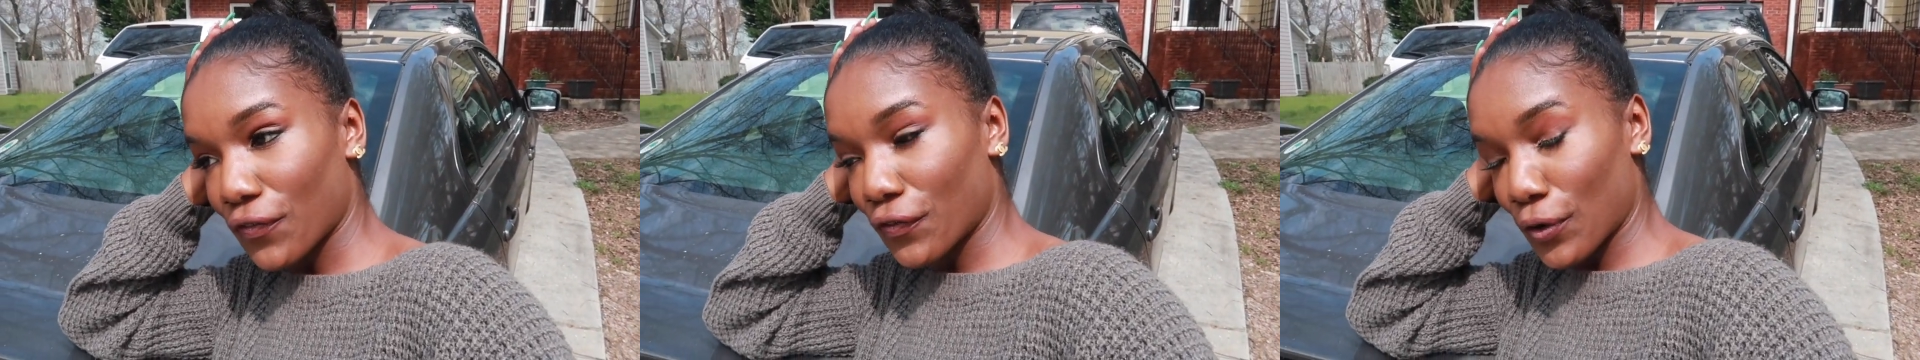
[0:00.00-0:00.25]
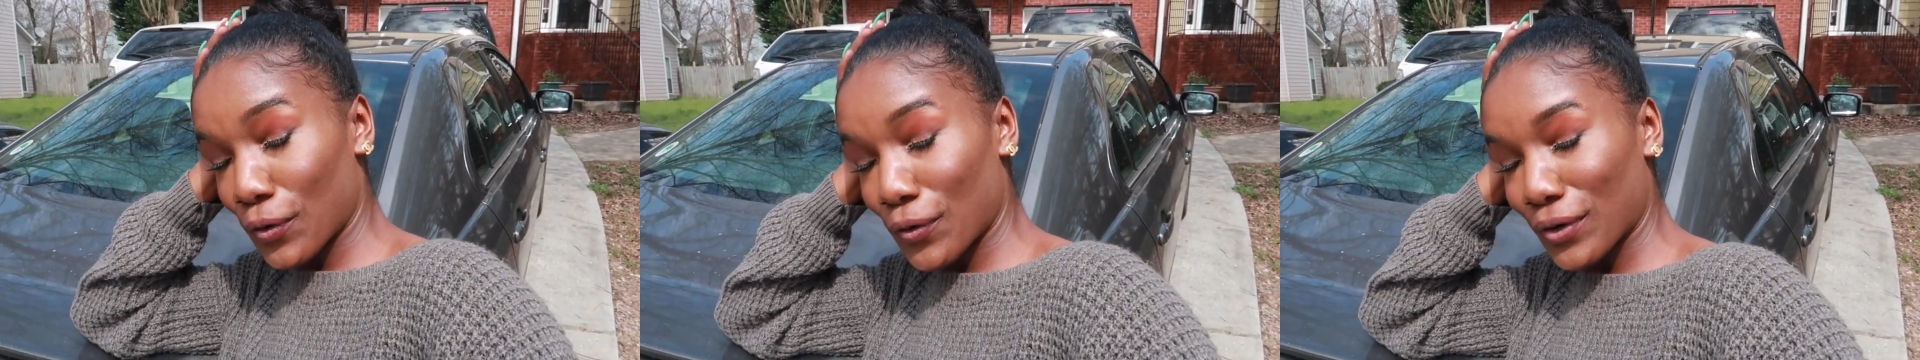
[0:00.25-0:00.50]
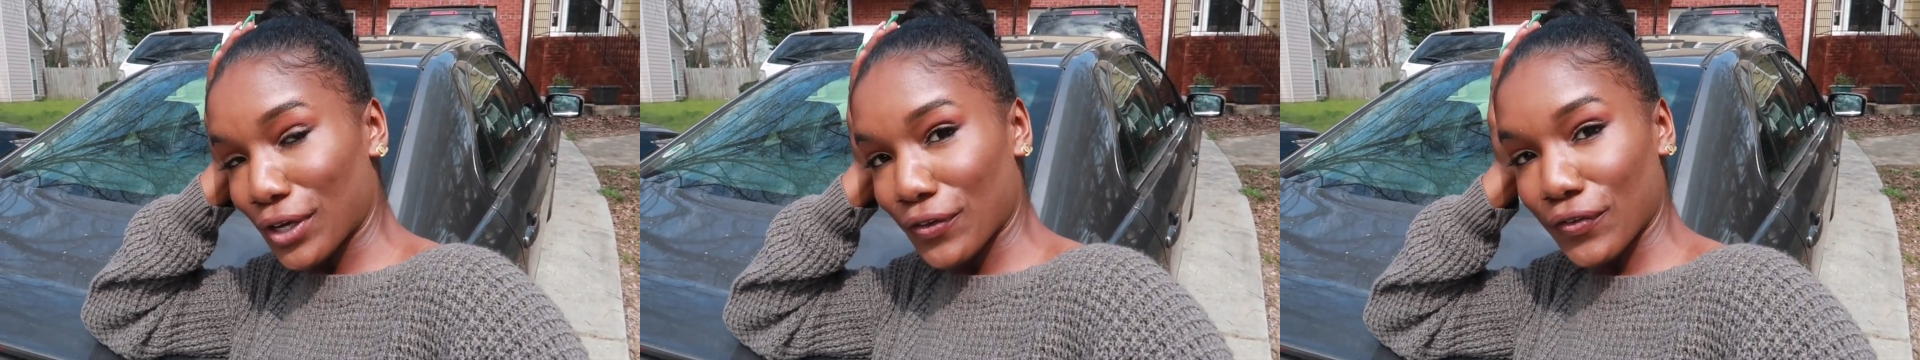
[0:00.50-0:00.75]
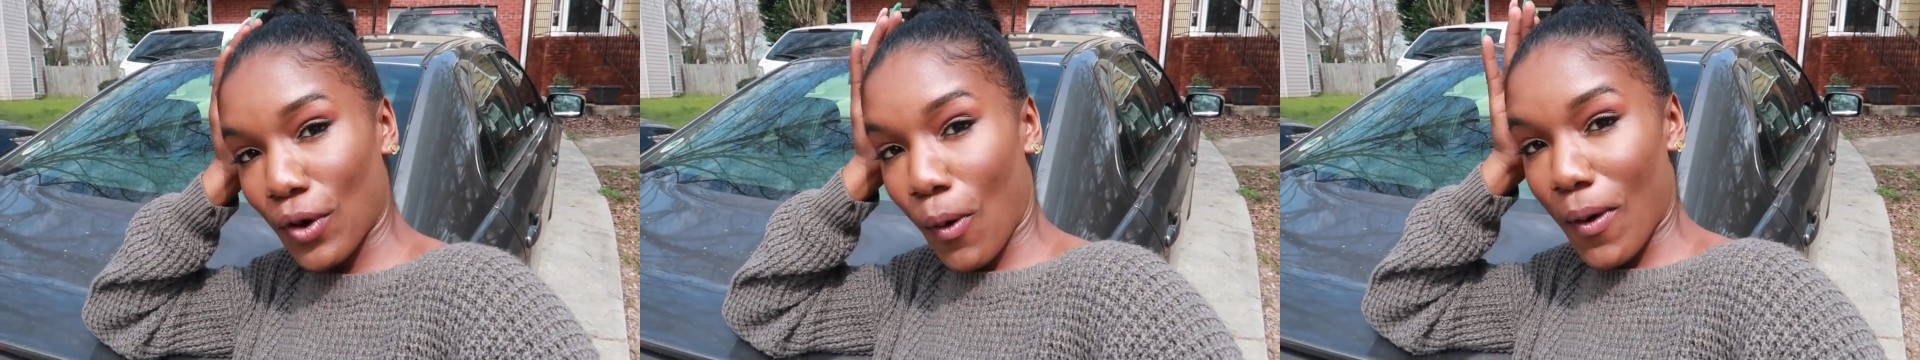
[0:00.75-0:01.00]
food
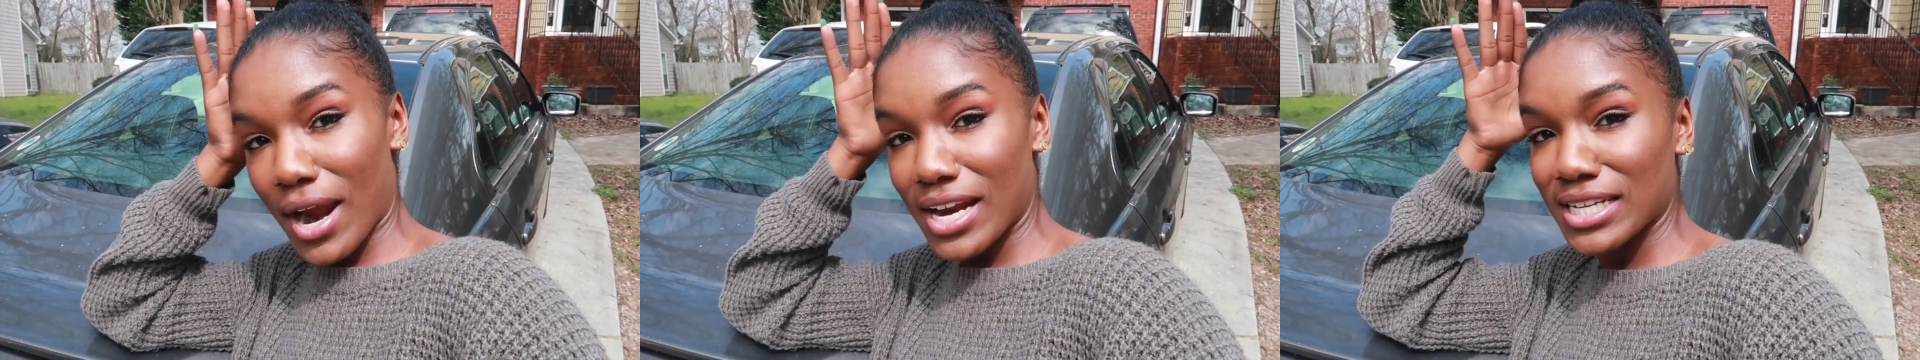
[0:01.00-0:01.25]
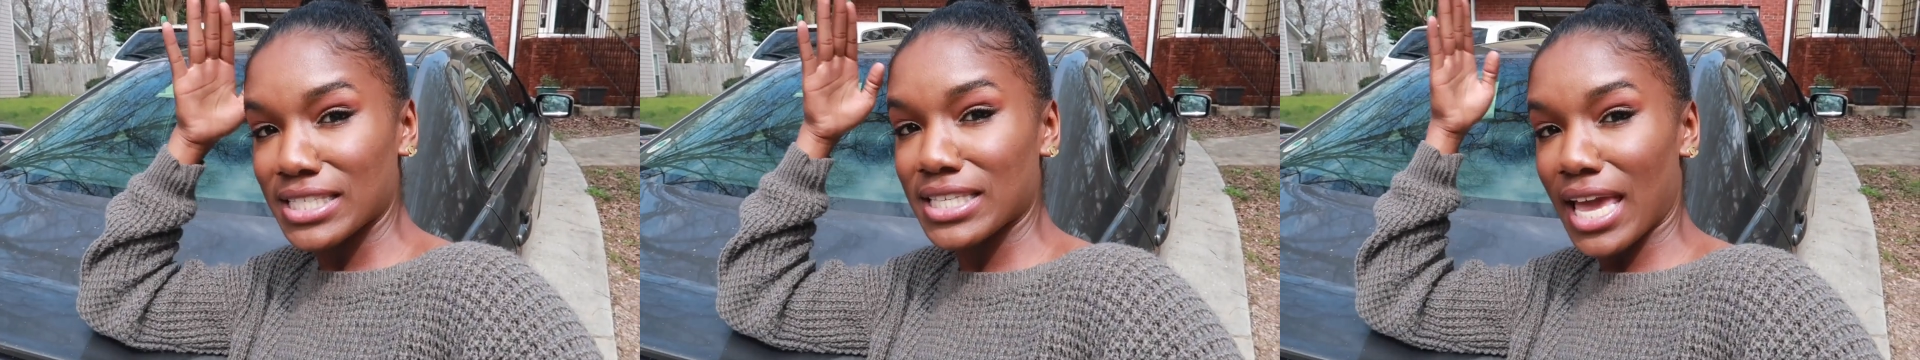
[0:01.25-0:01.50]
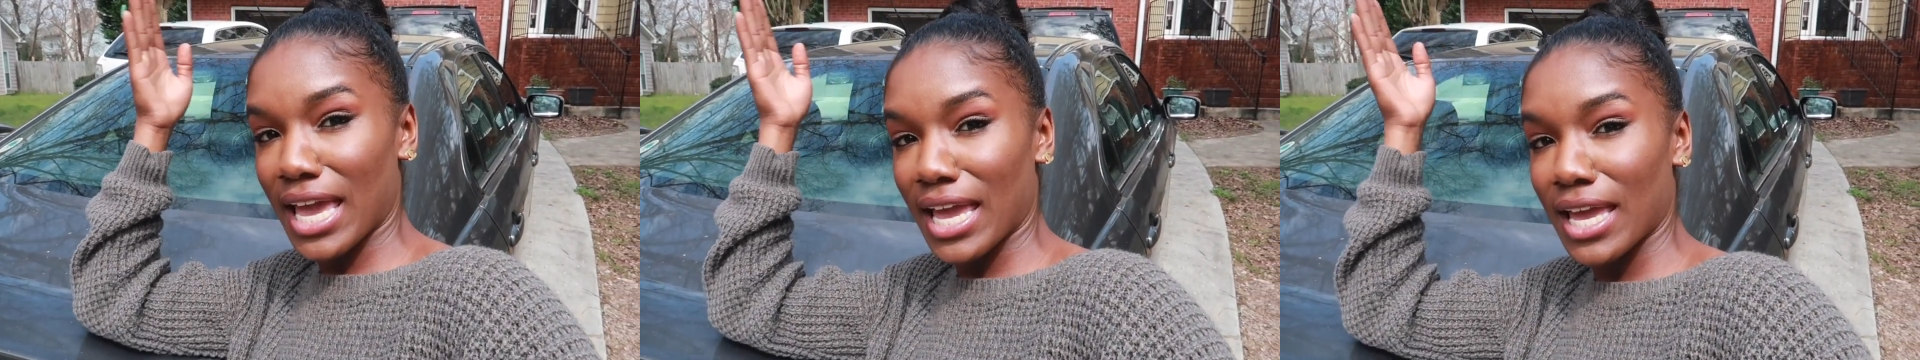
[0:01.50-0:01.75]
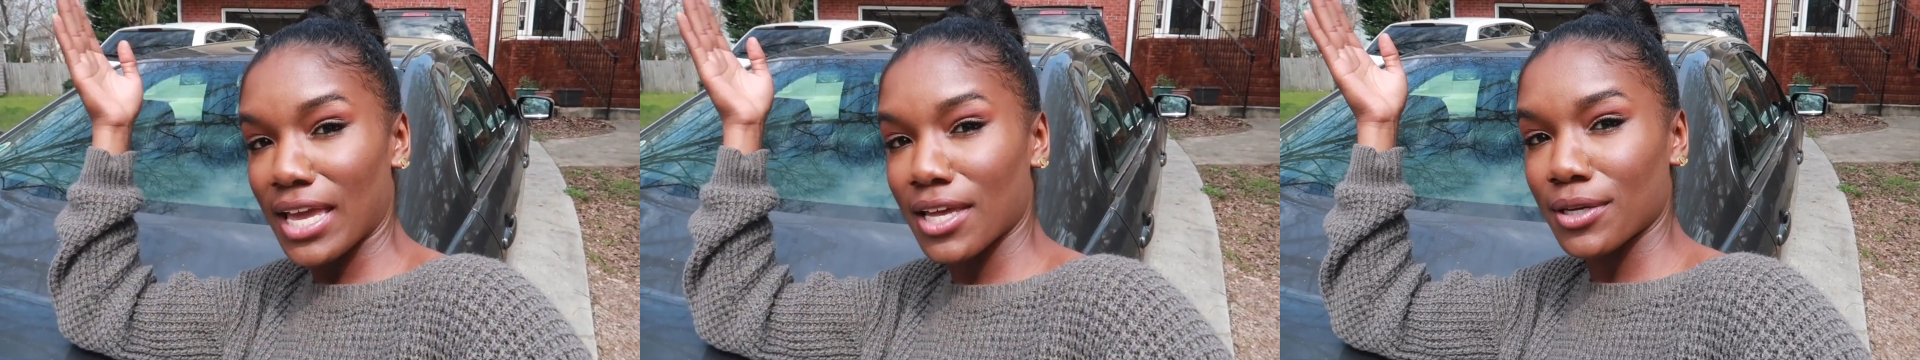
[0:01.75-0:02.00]
of course,
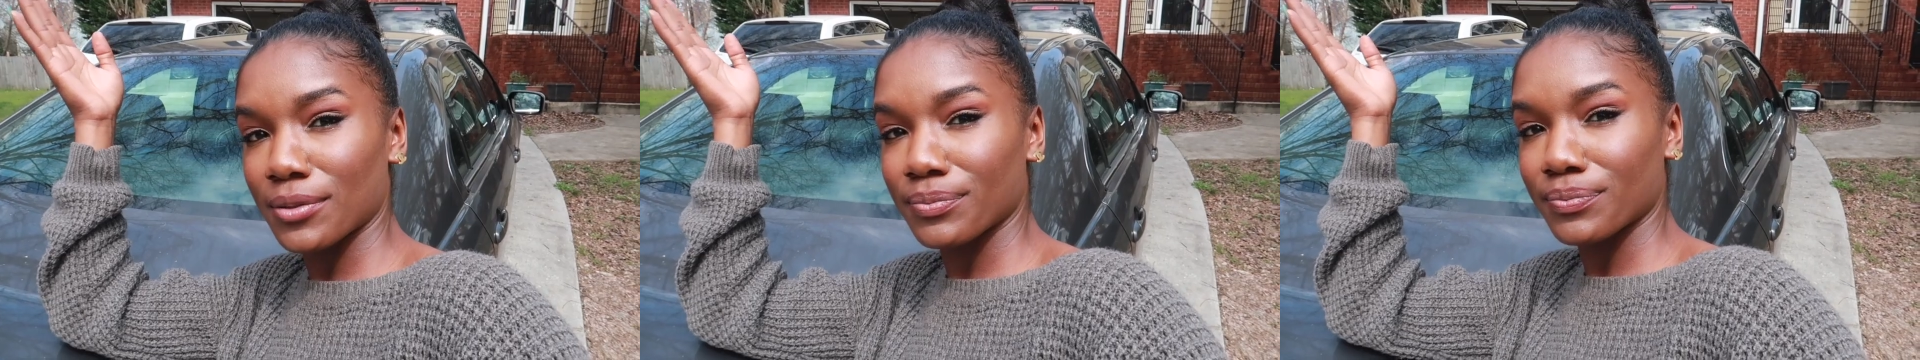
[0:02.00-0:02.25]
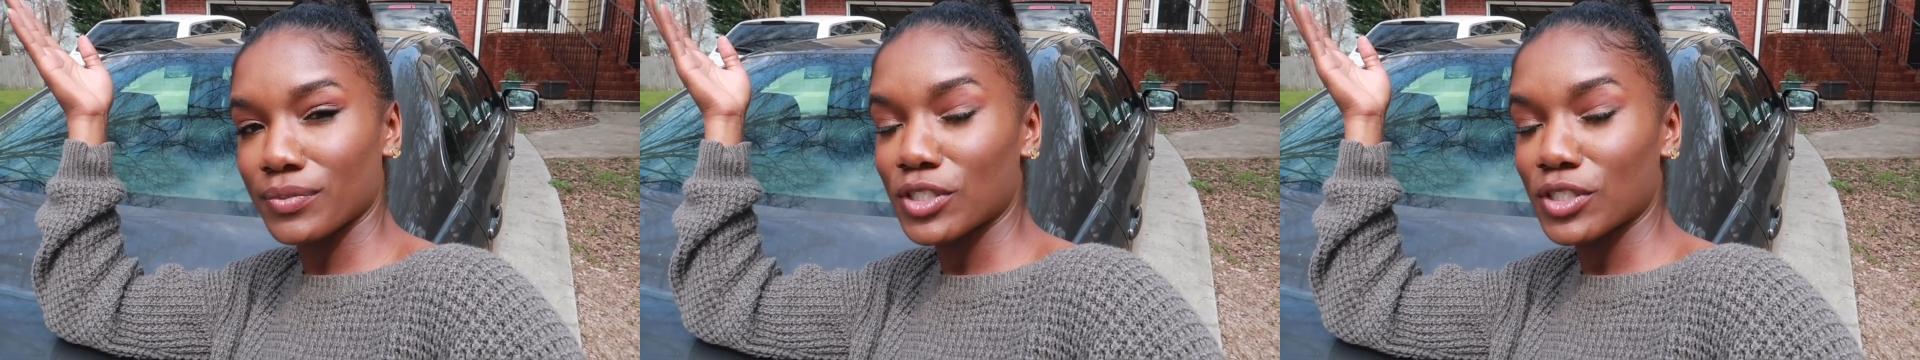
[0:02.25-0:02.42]
and